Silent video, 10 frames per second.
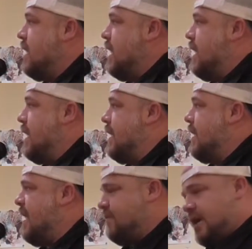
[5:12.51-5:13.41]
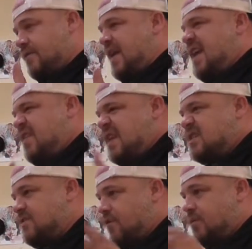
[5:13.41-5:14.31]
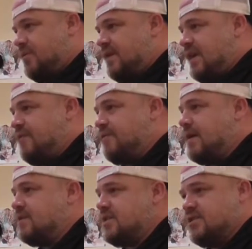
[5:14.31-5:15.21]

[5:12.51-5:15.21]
I have a lot of atheist, forward-thinking friends,